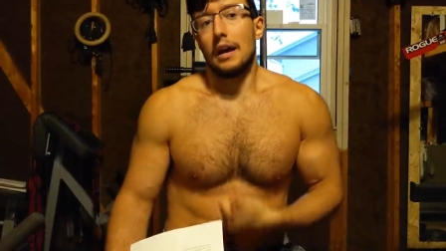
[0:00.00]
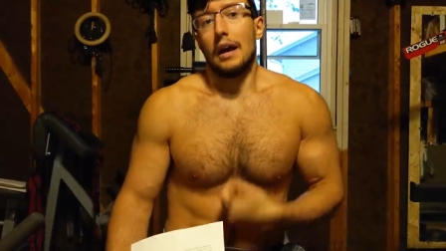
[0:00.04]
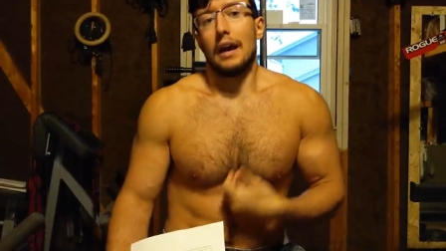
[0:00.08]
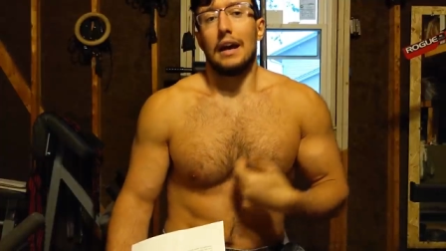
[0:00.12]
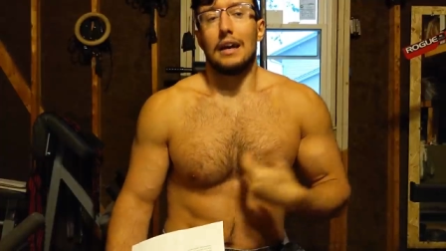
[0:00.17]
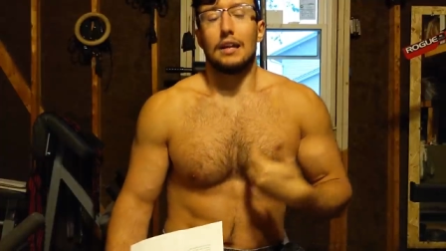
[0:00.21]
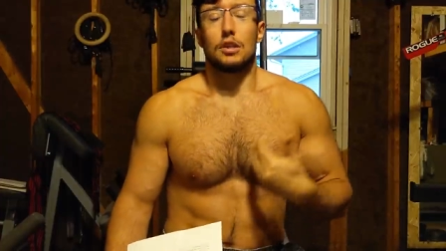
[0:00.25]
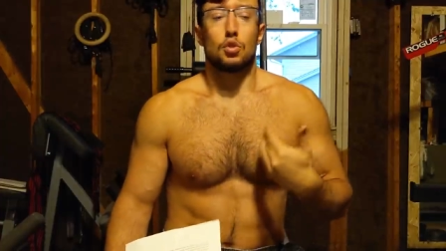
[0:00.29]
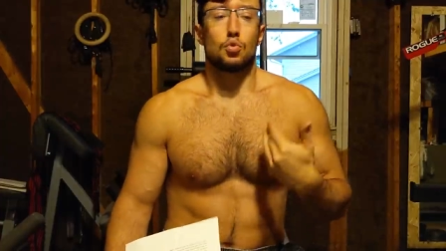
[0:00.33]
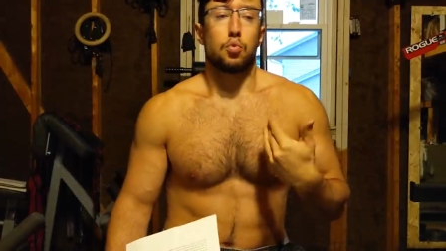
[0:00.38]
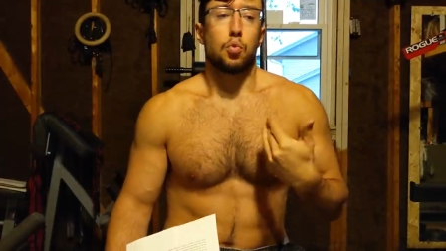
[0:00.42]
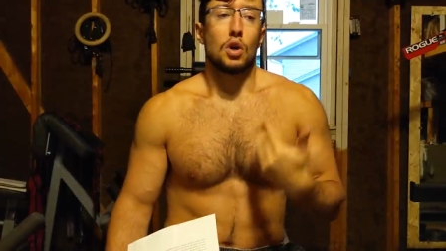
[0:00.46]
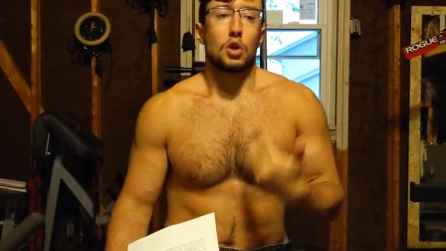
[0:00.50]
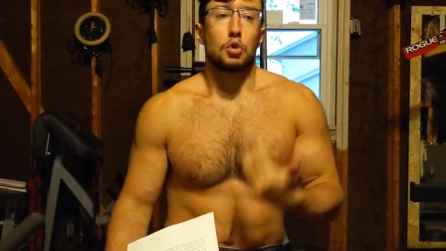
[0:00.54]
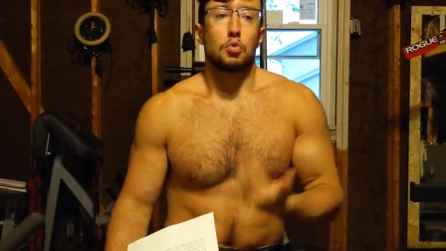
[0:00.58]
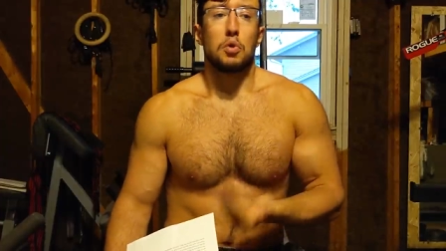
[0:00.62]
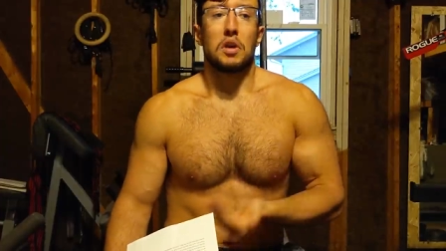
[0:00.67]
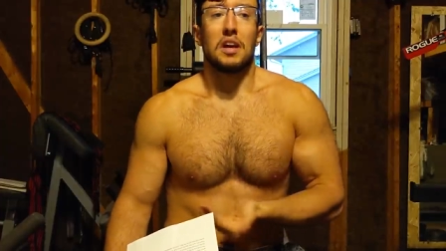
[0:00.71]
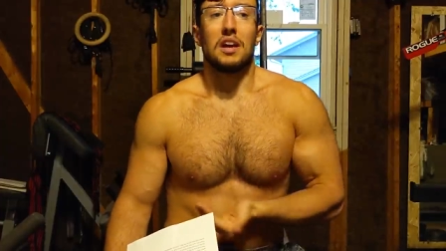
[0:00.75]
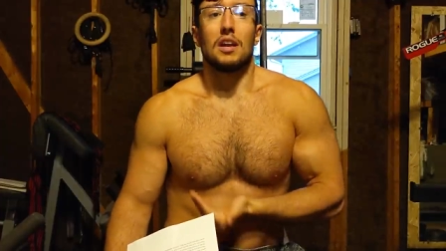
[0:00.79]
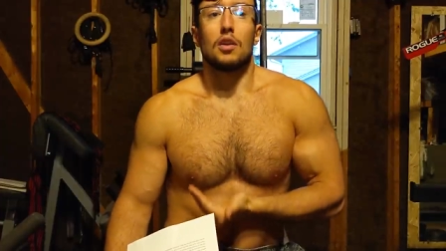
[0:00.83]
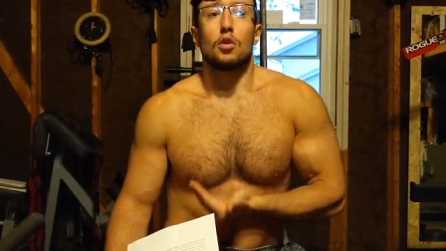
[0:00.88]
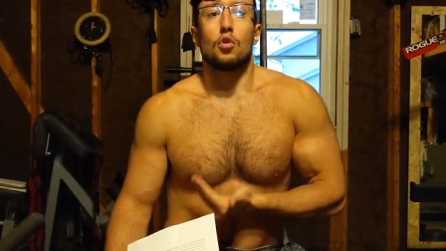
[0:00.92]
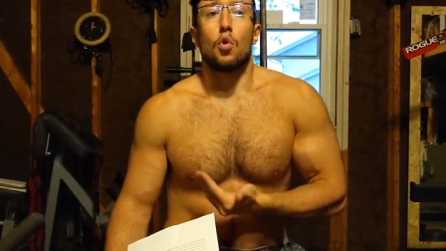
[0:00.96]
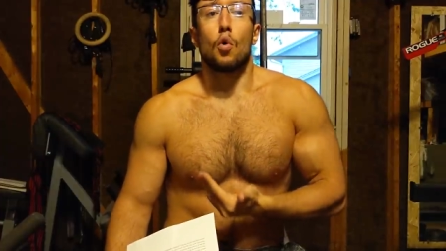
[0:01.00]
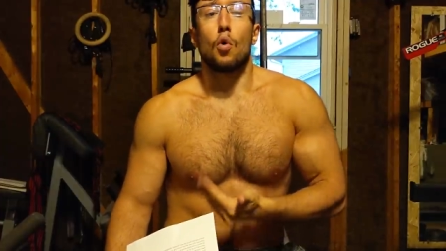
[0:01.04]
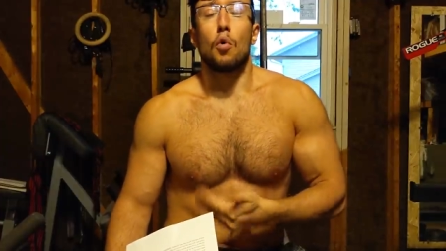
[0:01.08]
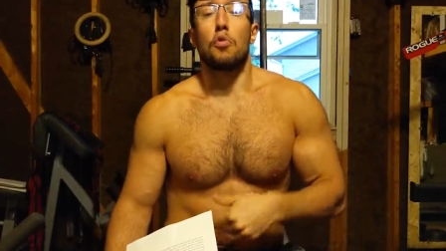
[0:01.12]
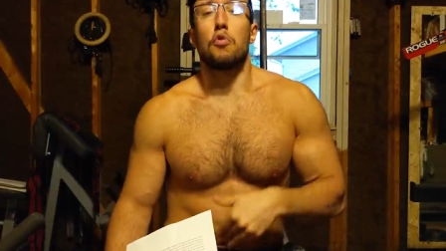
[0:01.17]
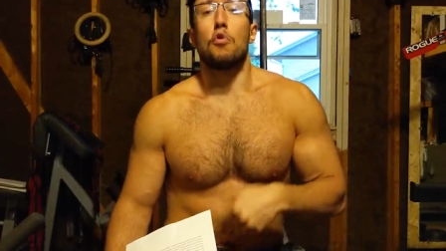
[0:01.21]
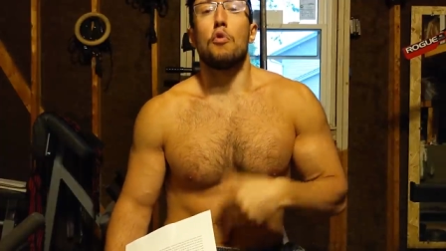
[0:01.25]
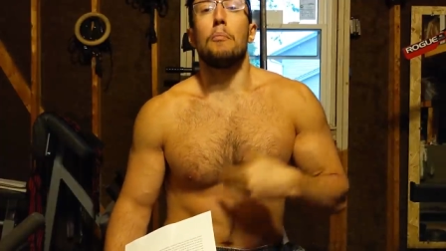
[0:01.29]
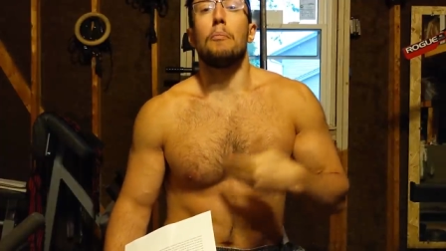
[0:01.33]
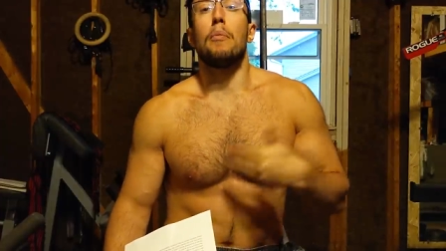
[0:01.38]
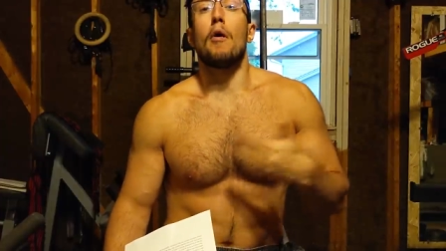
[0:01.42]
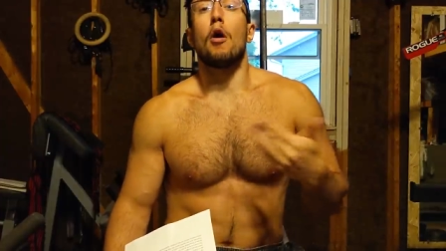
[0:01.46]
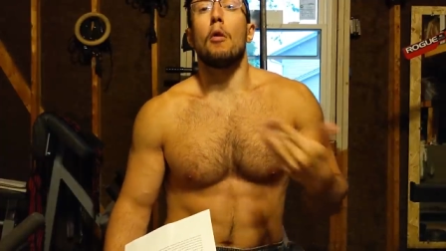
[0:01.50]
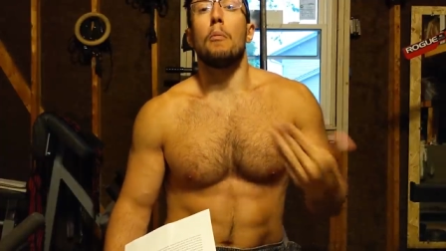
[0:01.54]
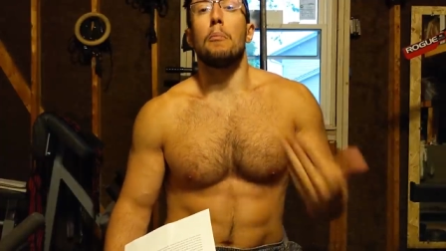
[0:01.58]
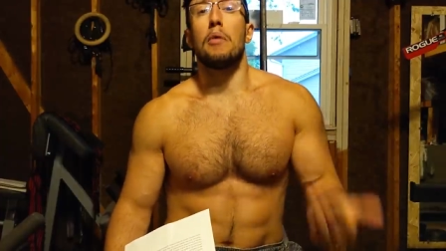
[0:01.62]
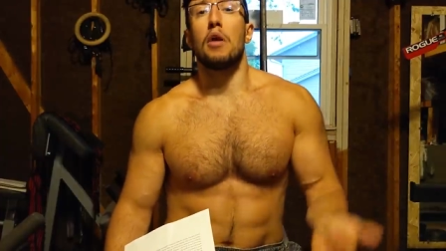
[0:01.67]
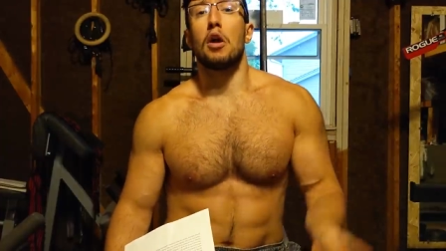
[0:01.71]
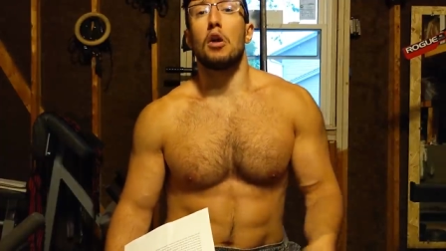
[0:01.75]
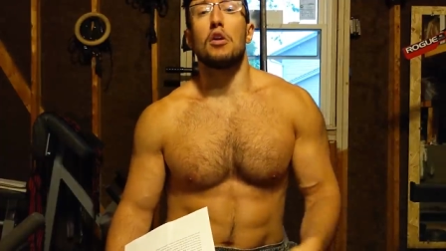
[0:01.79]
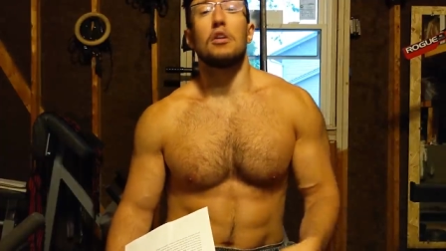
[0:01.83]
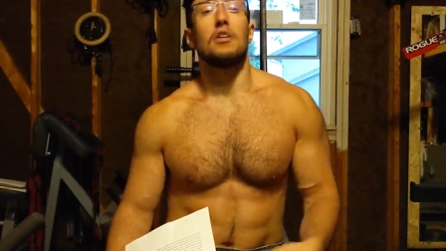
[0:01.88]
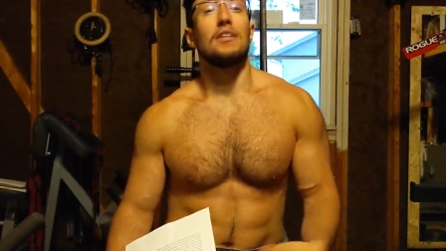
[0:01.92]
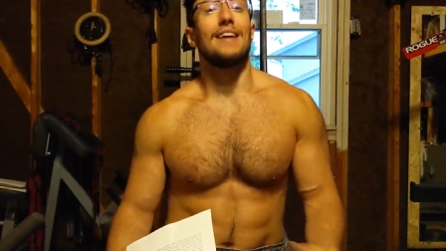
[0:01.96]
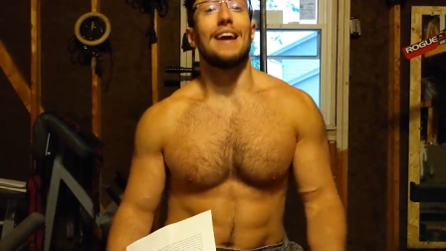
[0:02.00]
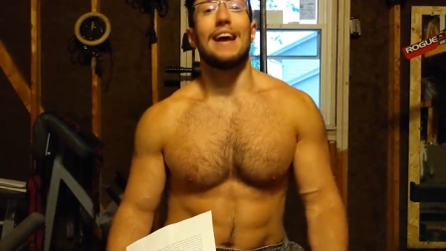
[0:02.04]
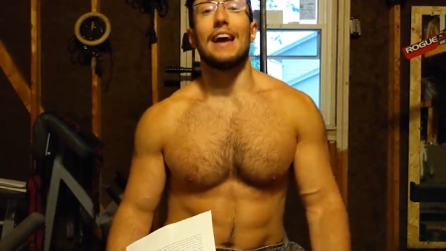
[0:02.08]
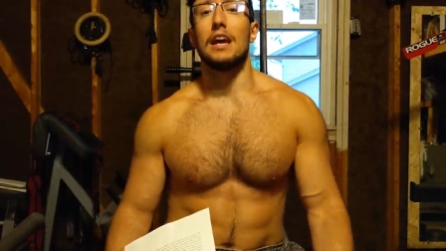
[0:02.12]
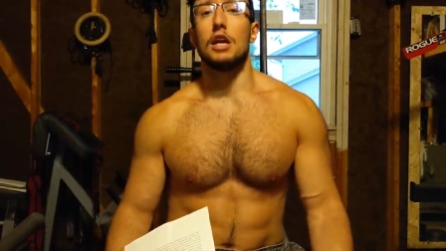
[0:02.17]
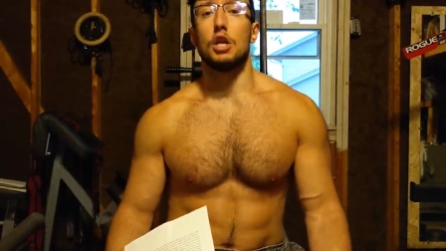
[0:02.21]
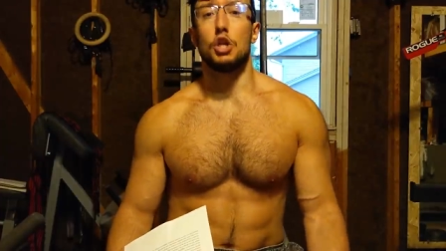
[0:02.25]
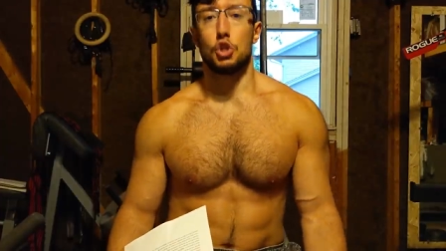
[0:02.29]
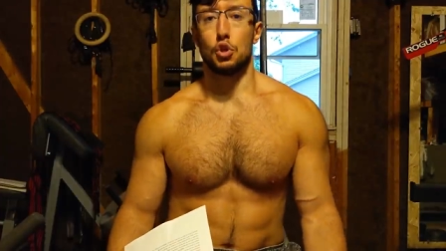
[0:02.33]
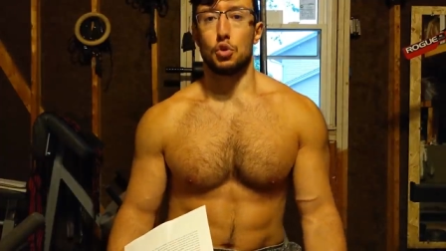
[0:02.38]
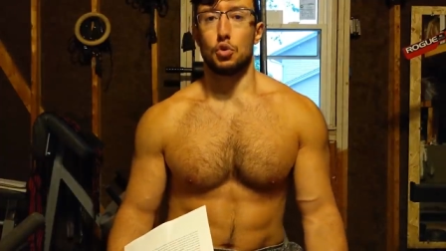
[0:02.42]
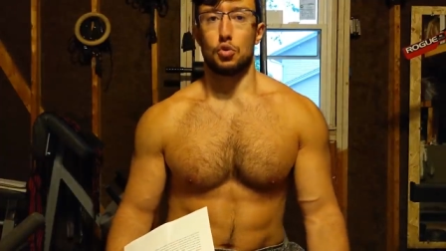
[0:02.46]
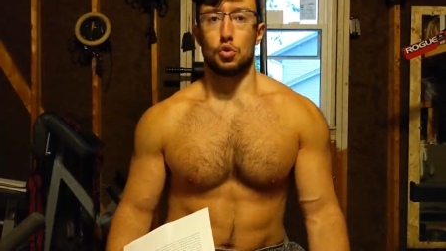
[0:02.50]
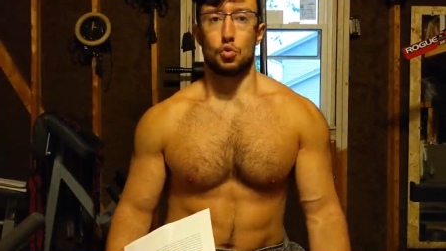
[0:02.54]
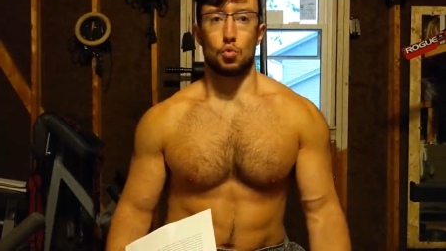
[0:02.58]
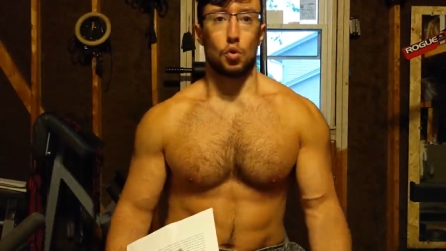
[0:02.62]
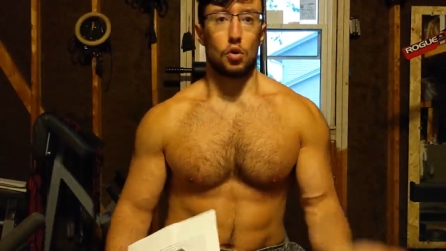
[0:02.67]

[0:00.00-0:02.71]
it's what we can call the barbarian ages,